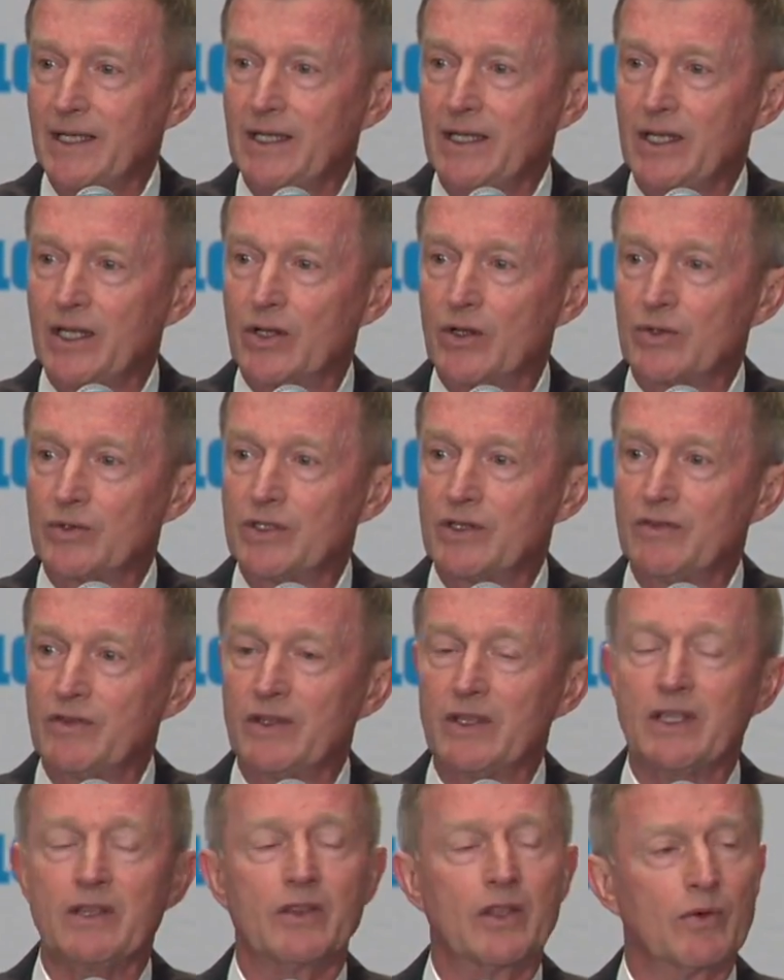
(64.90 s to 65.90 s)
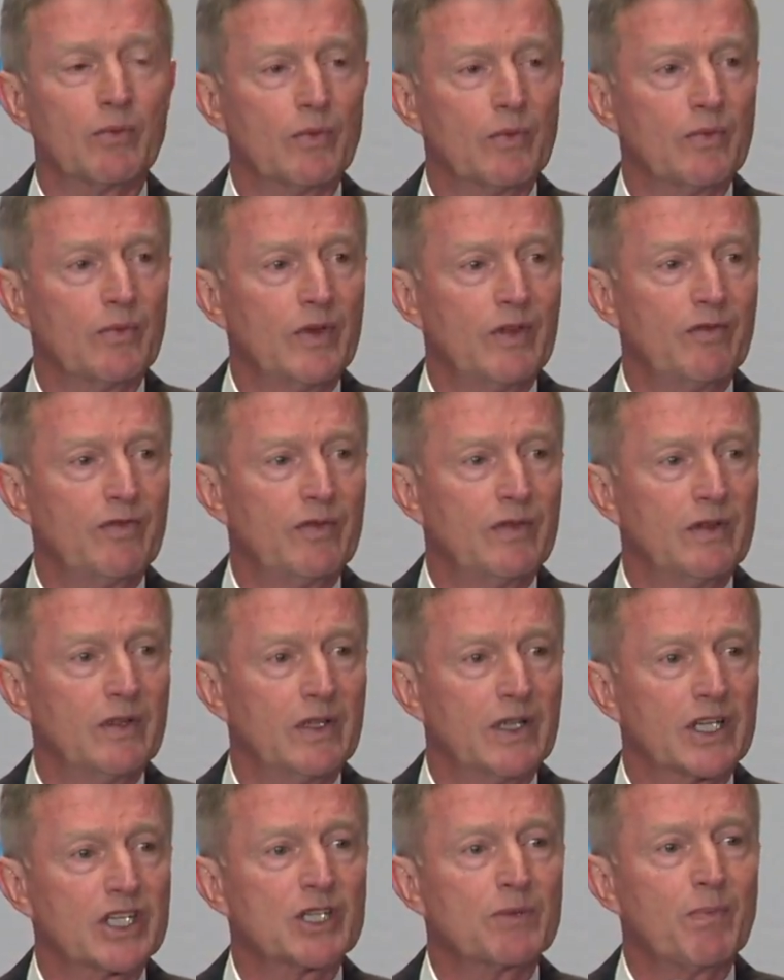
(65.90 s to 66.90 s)
you know, there,
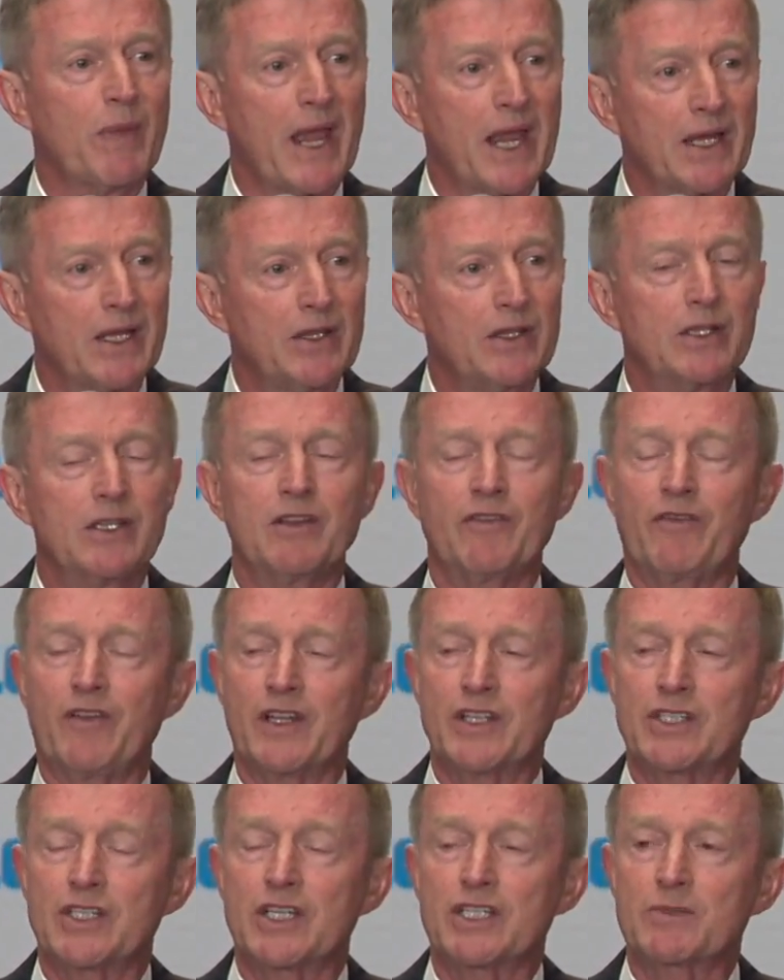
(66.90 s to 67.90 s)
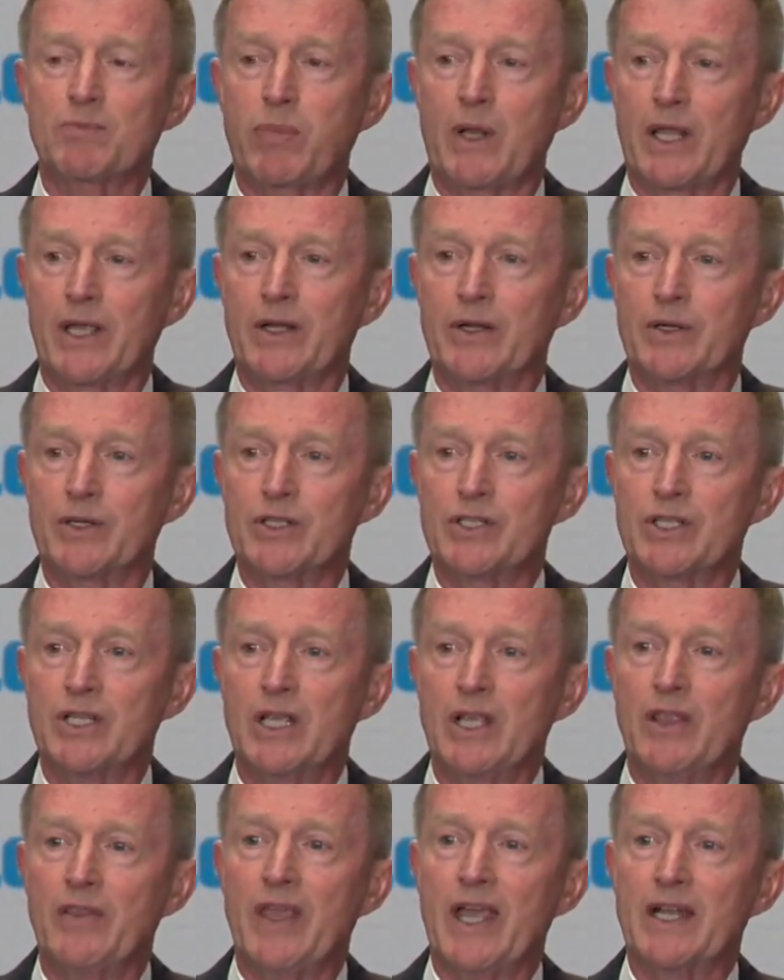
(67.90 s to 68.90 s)
we've expanded the defenseless players,
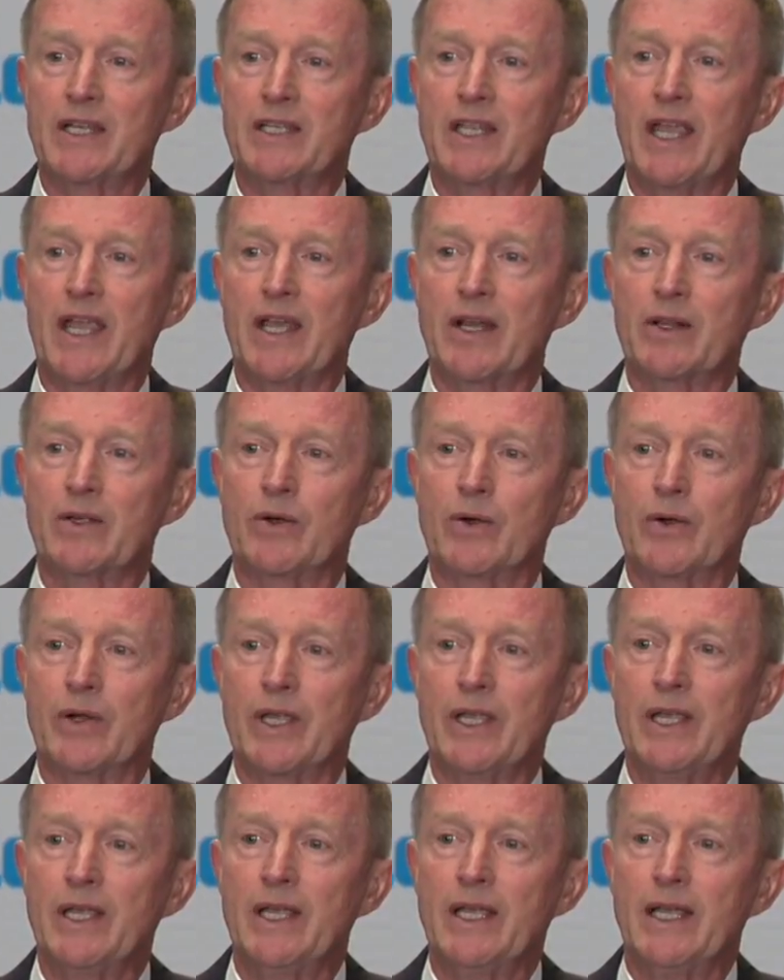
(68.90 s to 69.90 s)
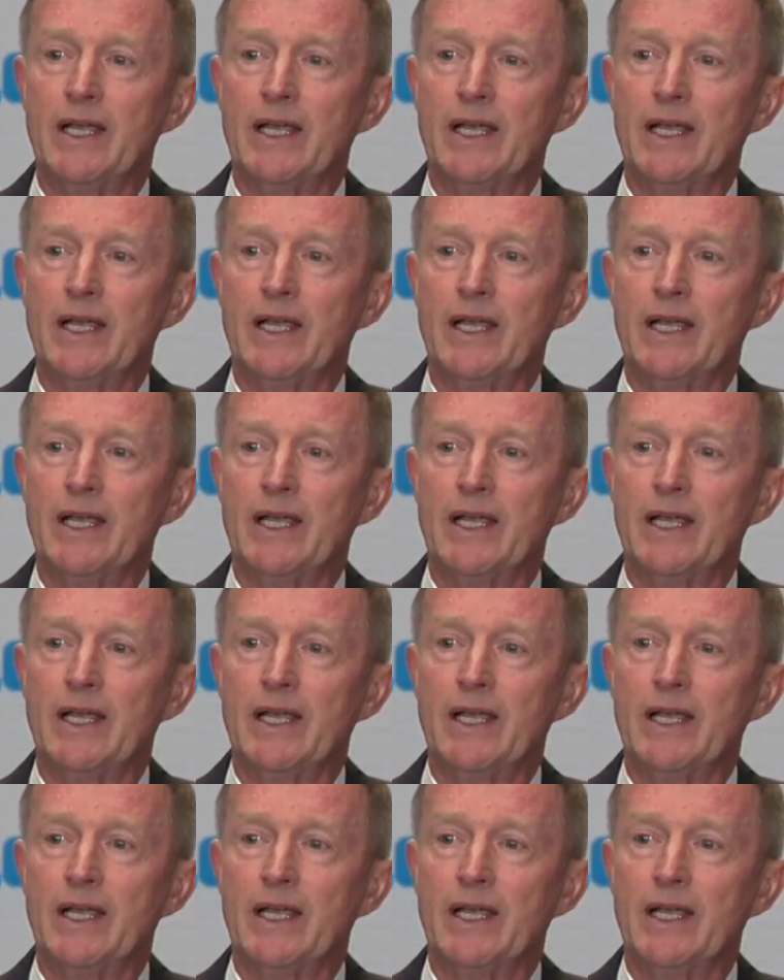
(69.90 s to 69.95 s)
that category.